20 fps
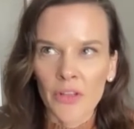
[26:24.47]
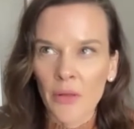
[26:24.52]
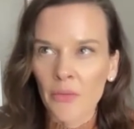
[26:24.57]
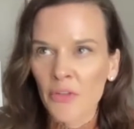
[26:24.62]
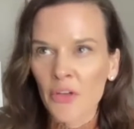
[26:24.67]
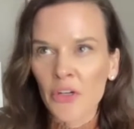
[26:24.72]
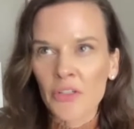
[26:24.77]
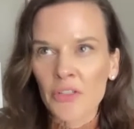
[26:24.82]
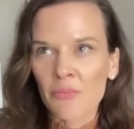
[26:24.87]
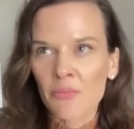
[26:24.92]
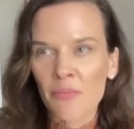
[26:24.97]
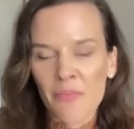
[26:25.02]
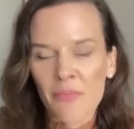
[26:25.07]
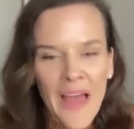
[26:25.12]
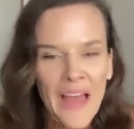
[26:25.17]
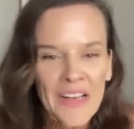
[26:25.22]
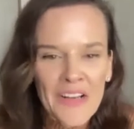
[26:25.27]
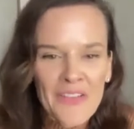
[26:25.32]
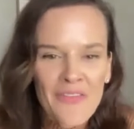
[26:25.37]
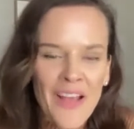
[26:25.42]
There's
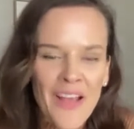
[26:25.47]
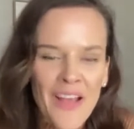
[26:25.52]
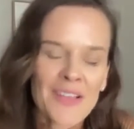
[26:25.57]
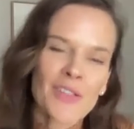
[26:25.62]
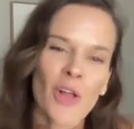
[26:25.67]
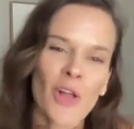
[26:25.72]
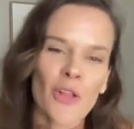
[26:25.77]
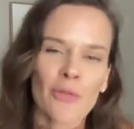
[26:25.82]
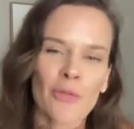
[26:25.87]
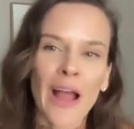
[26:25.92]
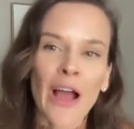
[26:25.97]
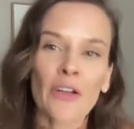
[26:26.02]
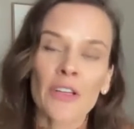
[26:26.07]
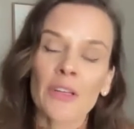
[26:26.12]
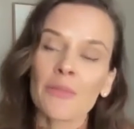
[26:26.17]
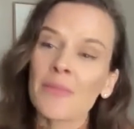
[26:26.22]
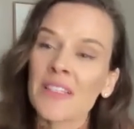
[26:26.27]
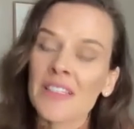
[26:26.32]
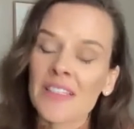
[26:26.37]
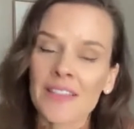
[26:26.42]
bad advice all around
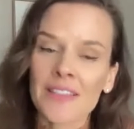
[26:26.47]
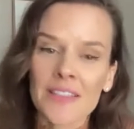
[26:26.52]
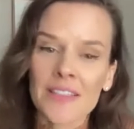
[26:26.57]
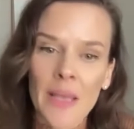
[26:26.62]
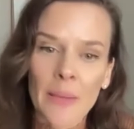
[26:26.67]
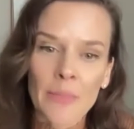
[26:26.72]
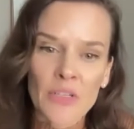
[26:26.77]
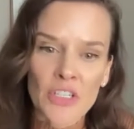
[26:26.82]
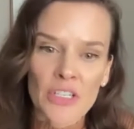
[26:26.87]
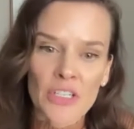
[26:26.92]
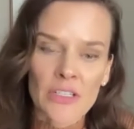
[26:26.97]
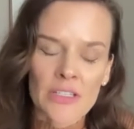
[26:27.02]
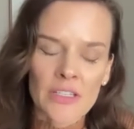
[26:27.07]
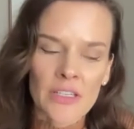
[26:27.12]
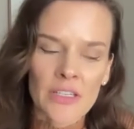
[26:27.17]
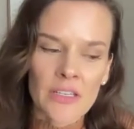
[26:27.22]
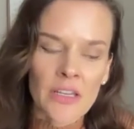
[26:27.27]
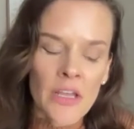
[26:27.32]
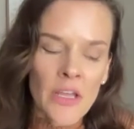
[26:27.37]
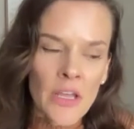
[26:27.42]
and misconceptions,
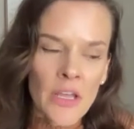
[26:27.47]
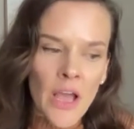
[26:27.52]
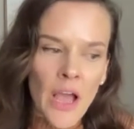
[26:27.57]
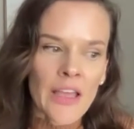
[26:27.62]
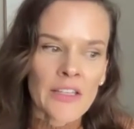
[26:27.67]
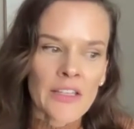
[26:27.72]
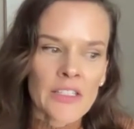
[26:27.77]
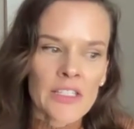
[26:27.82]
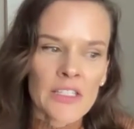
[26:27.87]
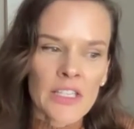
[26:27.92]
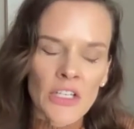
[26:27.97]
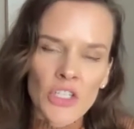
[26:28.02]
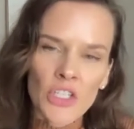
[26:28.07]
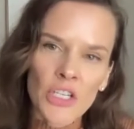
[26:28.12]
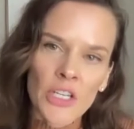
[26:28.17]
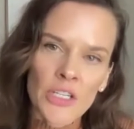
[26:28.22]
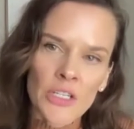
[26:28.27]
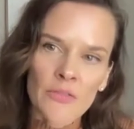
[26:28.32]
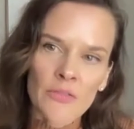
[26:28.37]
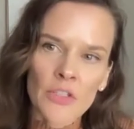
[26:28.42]
and it's such
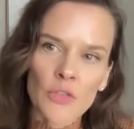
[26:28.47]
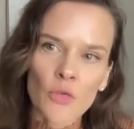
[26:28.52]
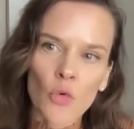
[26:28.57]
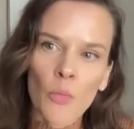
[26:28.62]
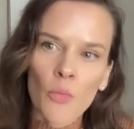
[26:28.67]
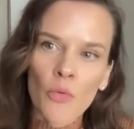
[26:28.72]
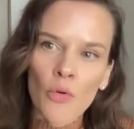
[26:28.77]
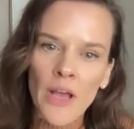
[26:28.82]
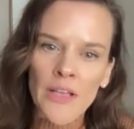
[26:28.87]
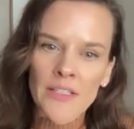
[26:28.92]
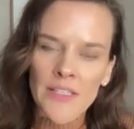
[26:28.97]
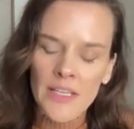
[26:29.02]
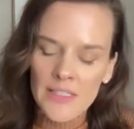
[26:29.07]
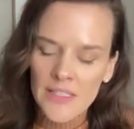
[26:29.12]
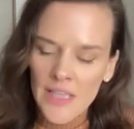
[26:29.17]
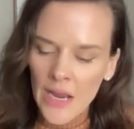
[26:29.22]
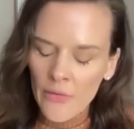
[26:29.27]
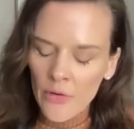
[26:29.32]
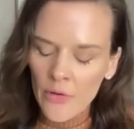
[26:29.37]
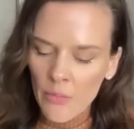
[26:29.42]
an individual
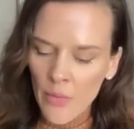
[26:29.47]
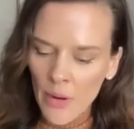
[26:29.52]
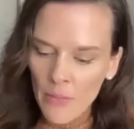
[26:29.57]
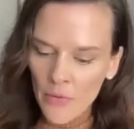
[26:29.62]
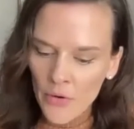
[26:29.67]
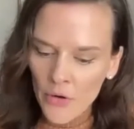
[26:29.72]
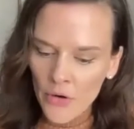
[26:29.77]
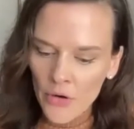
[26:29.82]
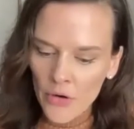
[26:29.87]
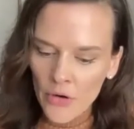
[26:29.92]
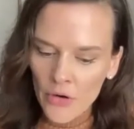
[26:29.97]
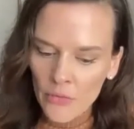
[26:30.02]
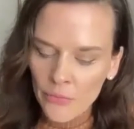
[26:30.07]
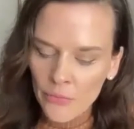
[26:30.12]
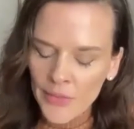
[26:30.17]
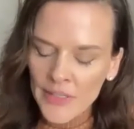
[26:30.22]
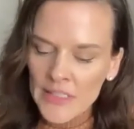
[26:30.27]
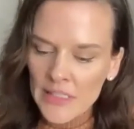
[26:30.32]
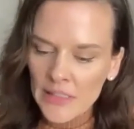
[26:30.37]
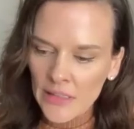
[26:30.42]
process. I remember
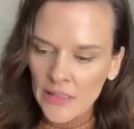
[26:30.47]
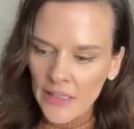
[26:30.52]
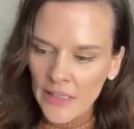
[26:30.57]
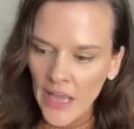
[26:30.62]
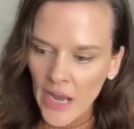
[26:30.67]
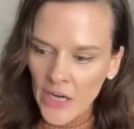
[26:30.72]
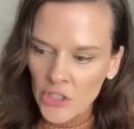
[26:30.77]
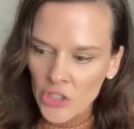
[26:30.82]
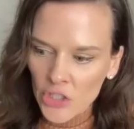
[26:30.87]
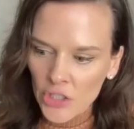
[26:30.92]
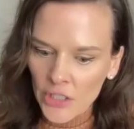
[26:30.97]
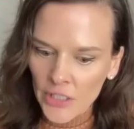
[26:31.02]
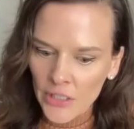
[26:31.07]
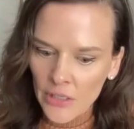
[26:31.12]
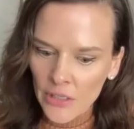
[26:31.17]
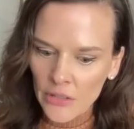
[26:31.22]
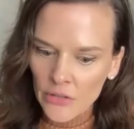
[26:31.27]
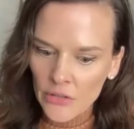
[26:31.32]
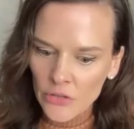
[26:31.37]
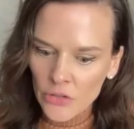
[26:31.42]
recently
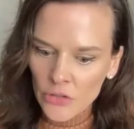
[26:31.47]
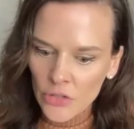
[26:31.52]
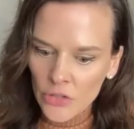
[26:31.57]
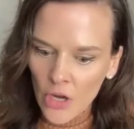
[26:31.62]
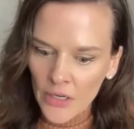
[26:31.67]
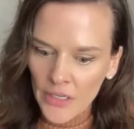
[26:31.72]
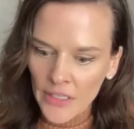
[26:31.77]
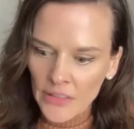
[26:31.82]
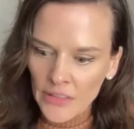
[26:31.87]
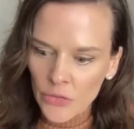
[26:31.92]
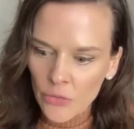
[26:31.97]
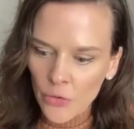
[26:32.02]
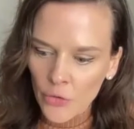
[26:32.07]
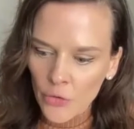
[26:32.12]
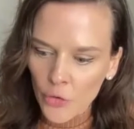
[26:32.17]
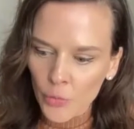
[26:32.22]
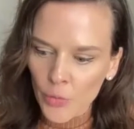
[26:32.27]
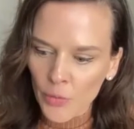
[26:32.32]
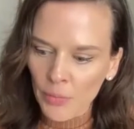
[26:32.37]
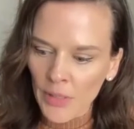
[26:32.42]
actually talking to a
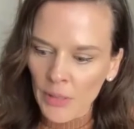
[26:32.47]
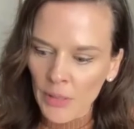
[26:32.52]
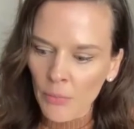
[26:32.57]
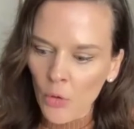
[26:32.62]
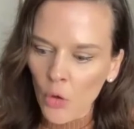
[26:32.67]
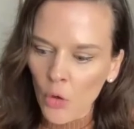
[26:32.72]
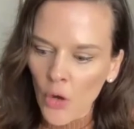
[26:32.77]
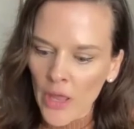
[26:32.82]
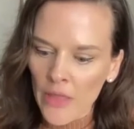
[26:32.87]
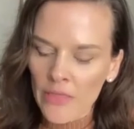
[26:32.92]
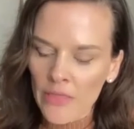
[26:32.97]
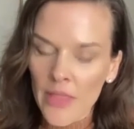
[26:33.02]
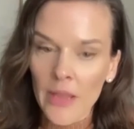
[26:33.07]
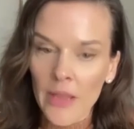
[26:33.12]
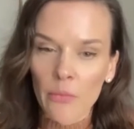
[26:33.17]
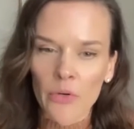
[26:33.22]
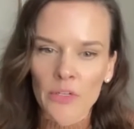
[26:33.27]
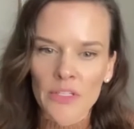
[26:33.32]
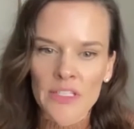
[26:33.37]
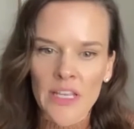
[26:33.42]
group of people, and they
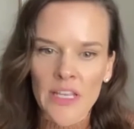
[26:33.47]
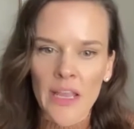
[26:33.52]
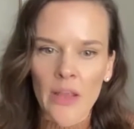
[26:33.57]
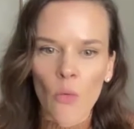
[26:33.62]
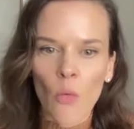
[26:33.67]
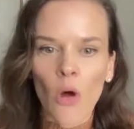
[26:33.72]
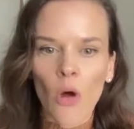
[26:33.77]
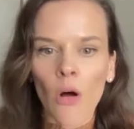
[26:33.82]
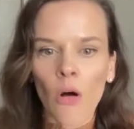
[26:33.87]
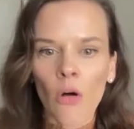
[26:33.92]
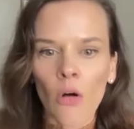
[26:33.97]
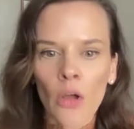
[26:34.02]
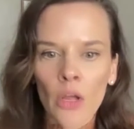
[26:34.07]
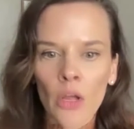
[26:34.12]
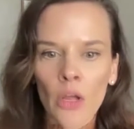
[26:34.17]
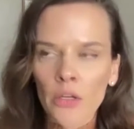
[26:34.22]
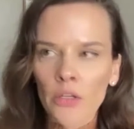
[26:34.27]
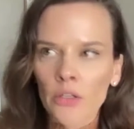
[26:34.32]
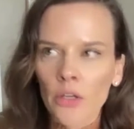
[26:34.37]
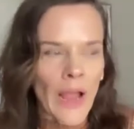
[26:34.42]
were saying, well,
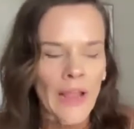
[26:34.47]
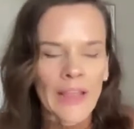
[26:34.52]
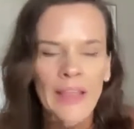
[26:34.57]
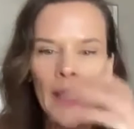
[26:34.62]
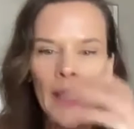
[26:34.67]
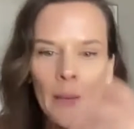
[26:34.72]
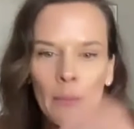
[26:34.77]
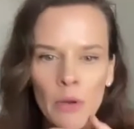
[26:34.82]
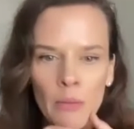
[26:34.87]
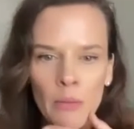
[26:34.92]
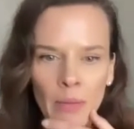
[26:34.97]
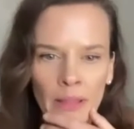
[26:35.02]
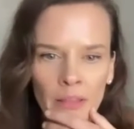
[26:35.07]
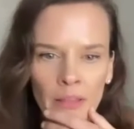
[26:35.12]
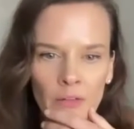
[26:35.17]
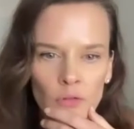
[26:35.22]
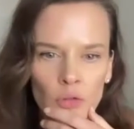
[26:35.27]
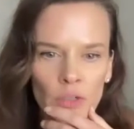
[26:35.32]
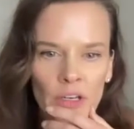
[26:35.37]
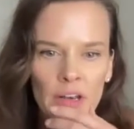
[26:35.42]
I can't put my
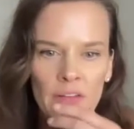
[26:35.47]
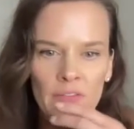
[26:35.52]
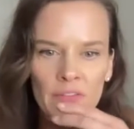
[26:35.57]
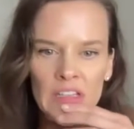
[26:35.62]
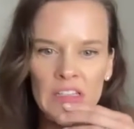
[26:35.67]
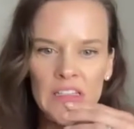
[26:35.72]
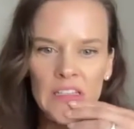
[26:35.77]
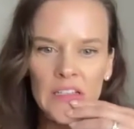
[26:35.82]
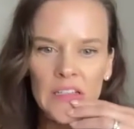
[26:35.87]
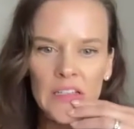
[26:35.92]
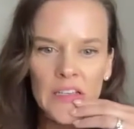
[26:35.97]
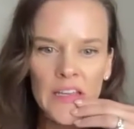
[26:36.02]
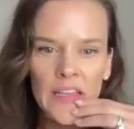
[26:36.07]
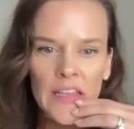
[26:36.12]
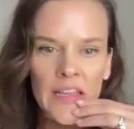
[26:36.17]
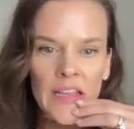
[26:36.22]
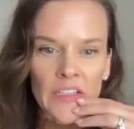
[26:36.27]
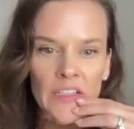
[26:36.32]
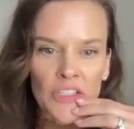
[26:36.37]
loved one in a facility.